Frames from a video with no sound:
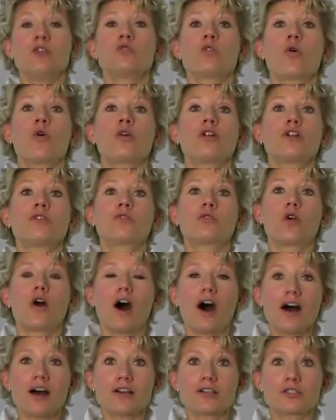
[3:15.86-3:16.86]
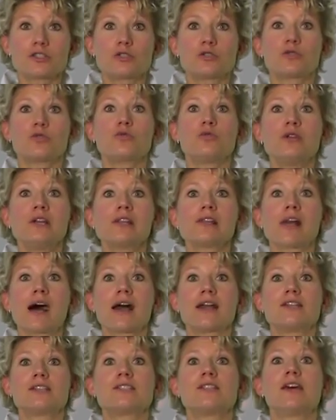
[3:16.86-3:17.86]
In order for us to
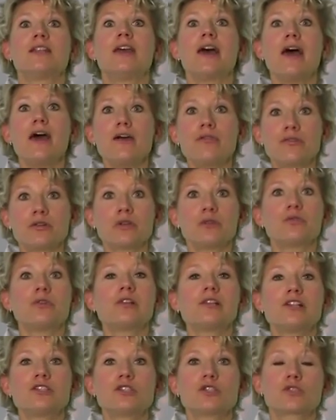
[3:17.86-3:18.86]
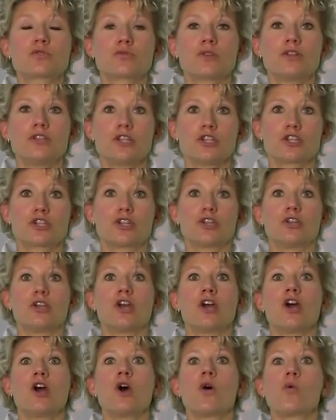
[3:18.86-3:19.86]
realize that every religious
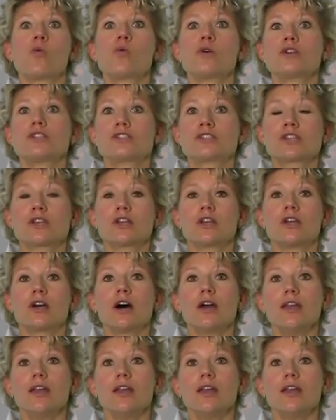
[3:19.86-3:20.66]
tradition was